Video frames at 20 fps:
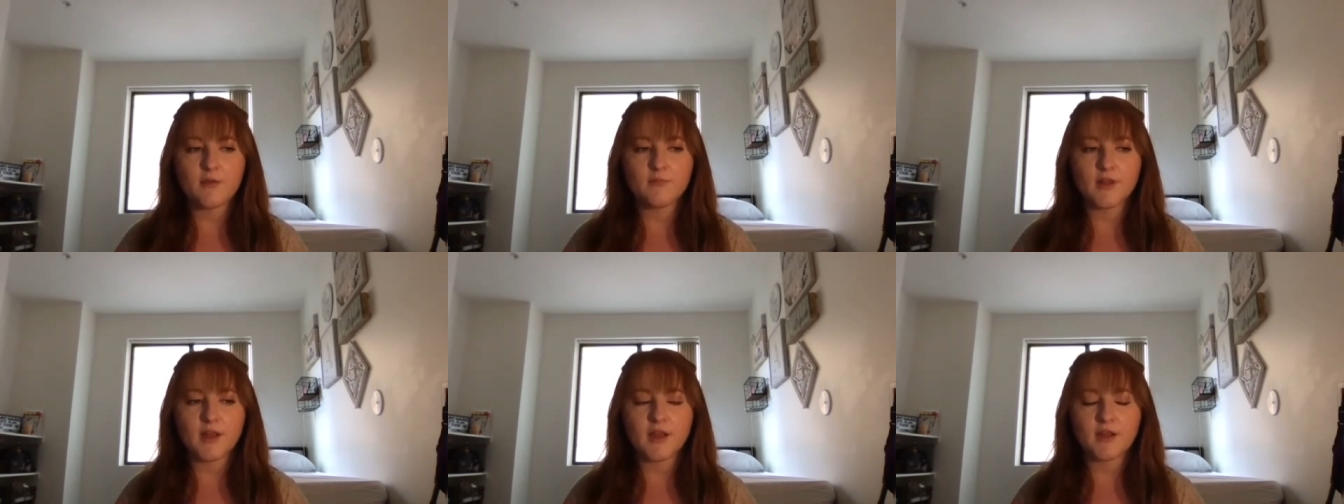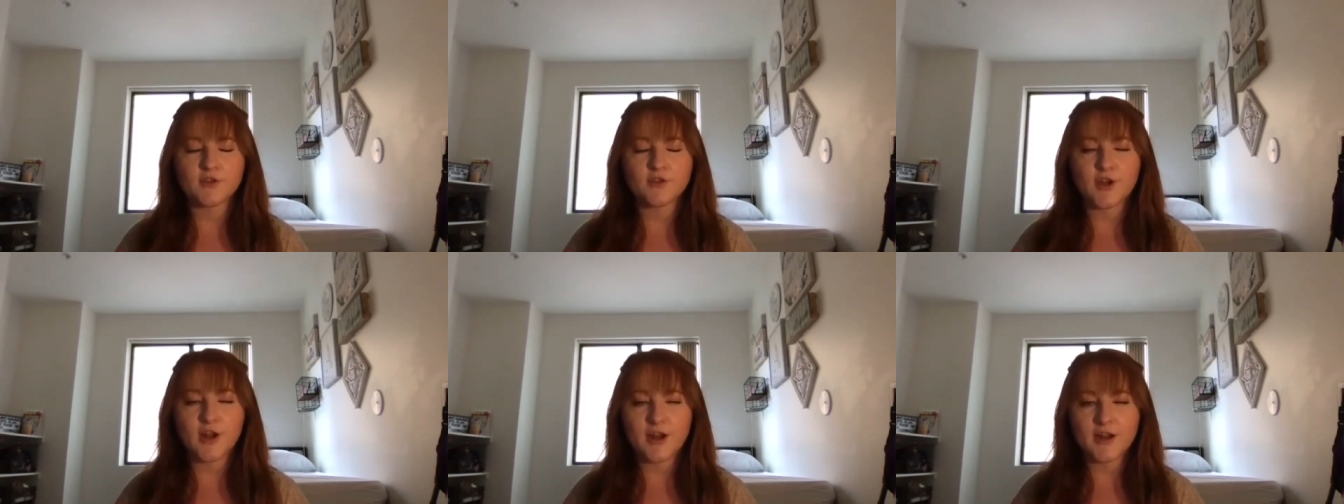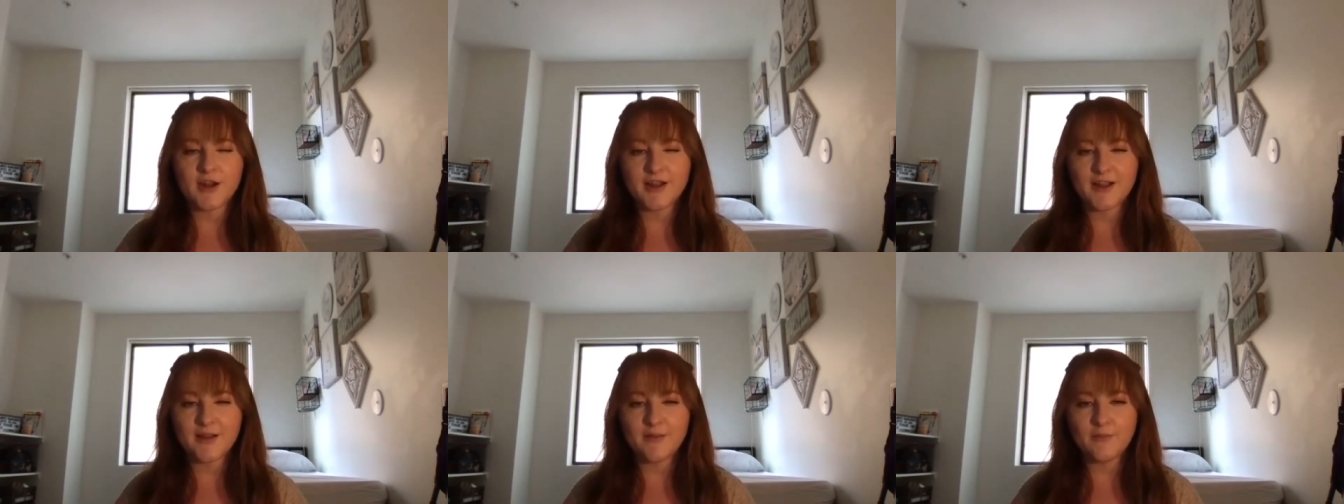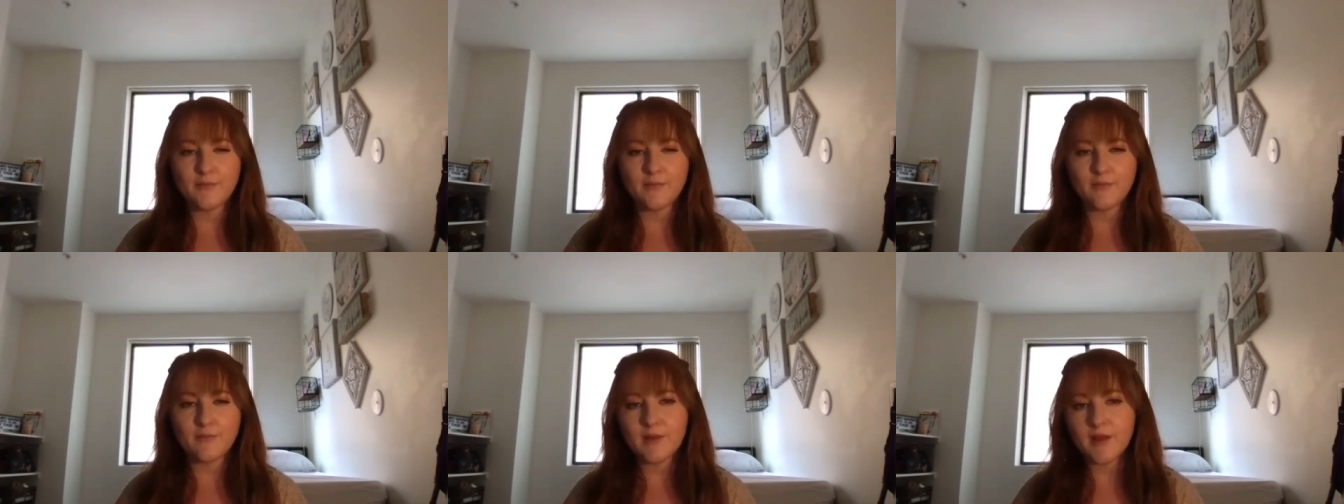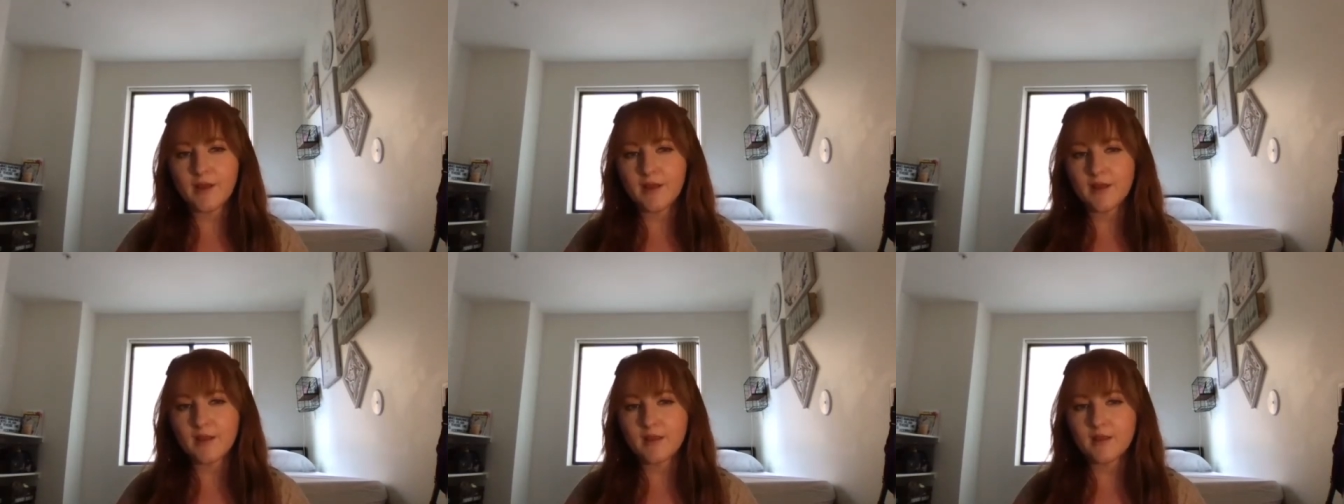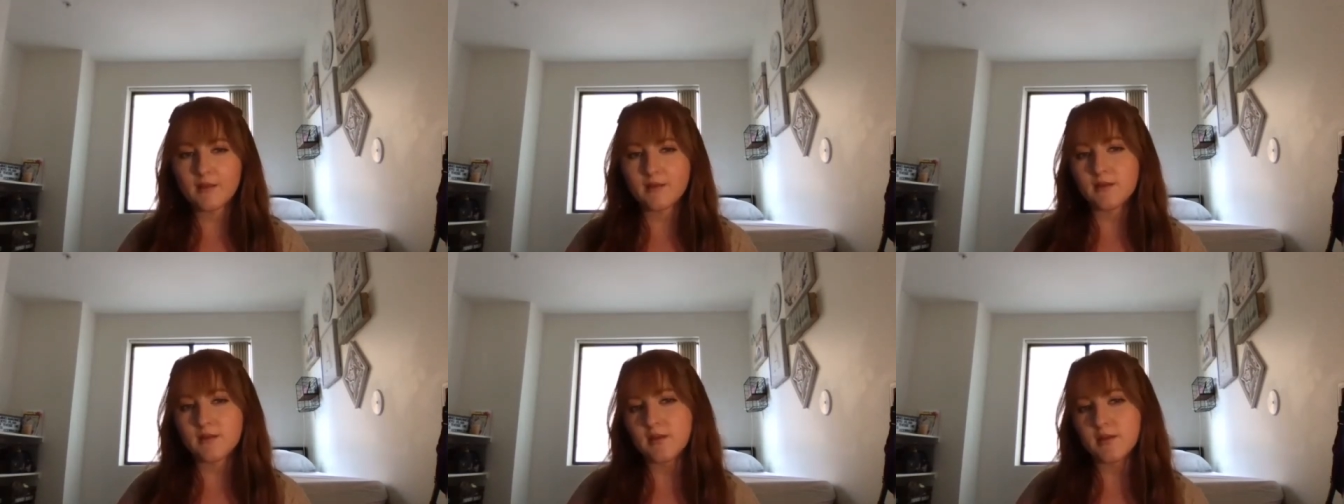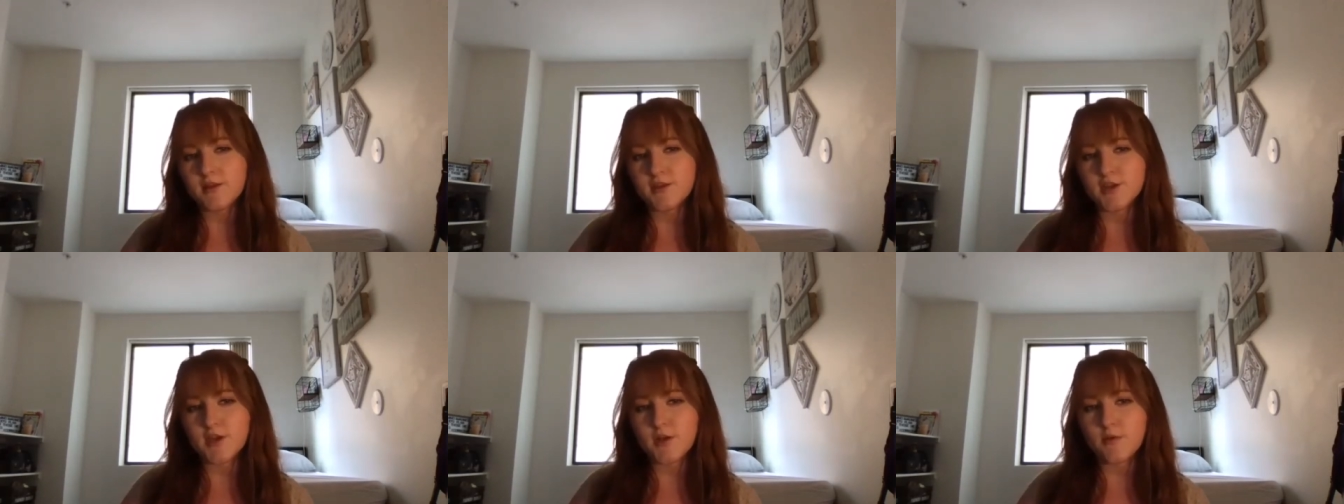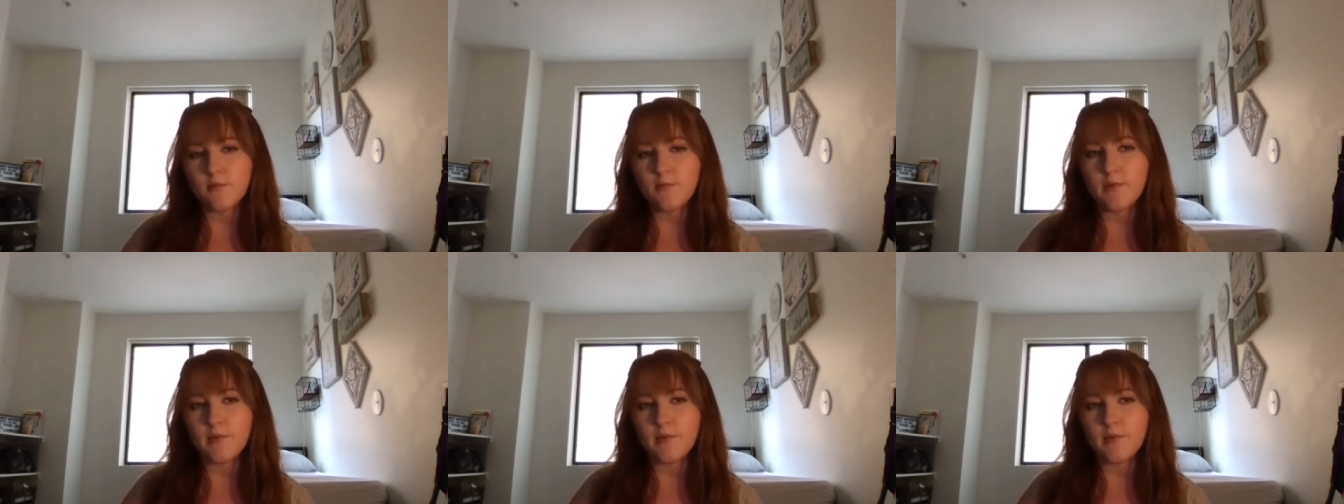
like trying to get back into the gym,